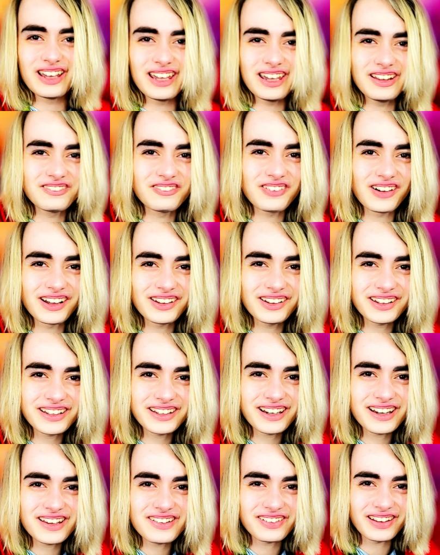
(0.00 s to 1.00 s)
And finally,
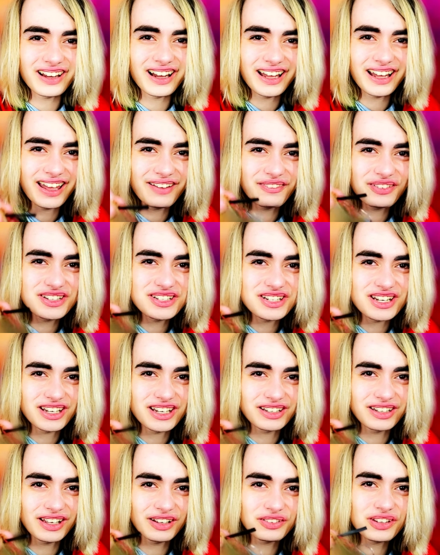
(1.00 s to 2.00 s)
guys, I have a jig.
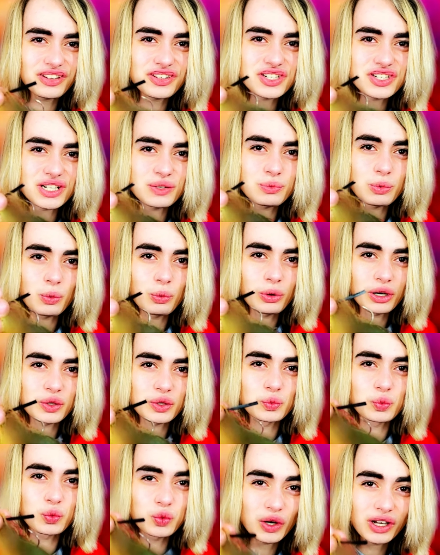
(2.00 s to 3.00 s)
Now, this jig will work
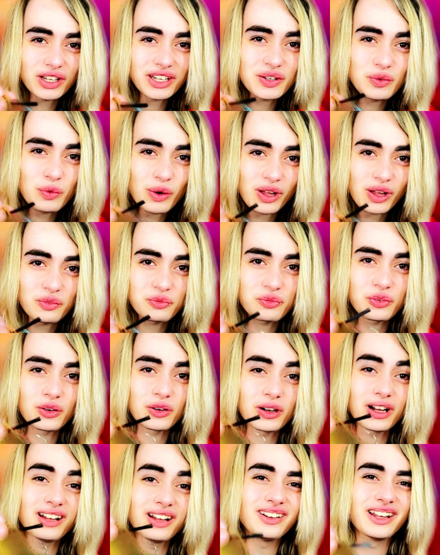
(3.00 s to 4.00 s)
really well for,
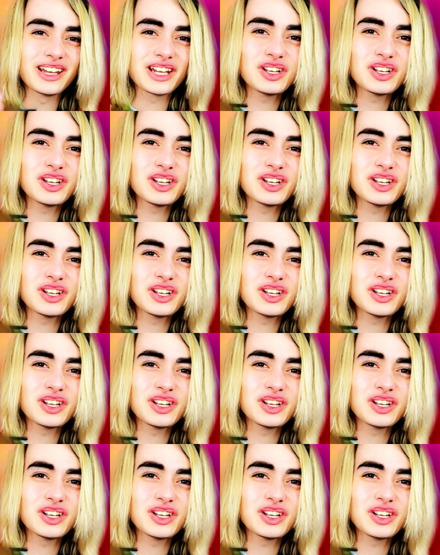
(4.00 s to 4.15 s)
uh, like,